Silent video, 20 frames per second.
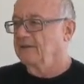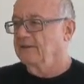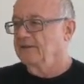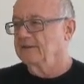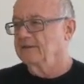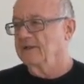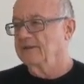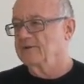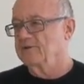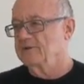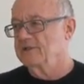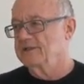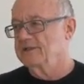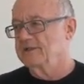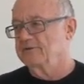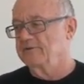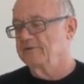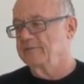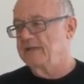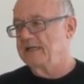In other words,
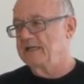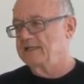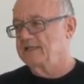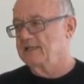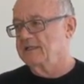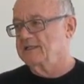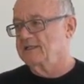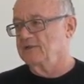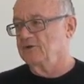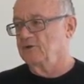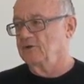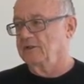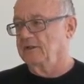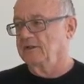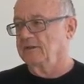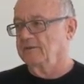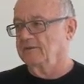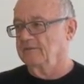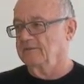it remains a slogan.